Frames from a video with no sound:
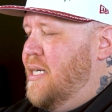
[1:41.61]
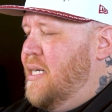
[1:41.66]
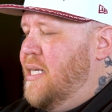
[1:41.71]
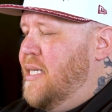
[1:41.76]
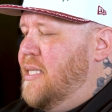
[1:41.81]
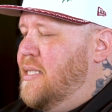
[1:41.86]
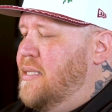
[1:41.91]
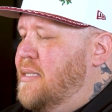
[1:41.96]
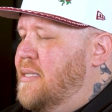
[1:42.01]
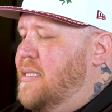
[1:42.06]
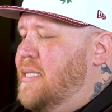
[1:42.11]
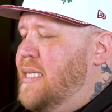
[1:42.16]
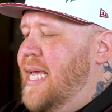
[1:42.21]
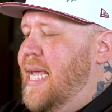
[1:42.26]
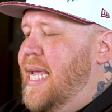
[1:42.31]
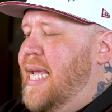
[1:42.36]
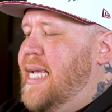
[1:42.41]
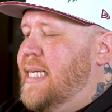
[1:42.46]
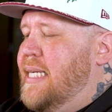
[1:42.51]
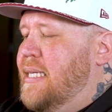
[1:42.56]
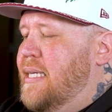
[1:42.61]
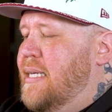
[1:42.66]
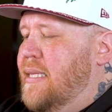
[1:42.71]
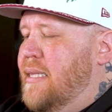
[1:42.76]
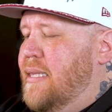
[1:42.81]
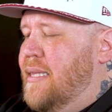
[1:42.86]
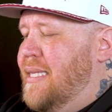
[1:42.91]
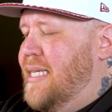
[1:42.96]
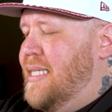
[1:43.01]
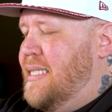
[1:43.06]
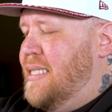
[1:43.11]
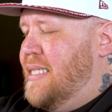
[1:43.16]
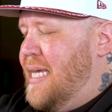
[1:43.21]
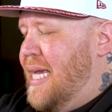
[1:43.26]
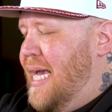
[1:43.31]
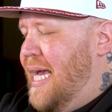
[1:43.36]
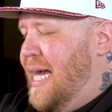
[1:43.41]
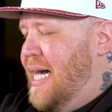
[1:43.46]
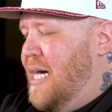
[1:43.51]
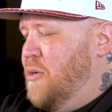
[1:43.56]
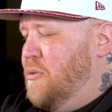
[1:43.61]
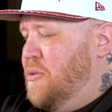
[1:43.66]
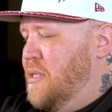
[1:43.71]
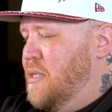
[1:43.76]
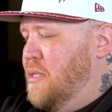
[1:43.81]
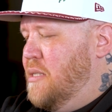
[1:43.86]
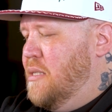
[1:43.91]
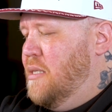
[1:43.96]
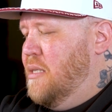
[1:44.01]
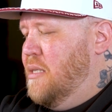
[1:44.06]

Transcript: us take this out.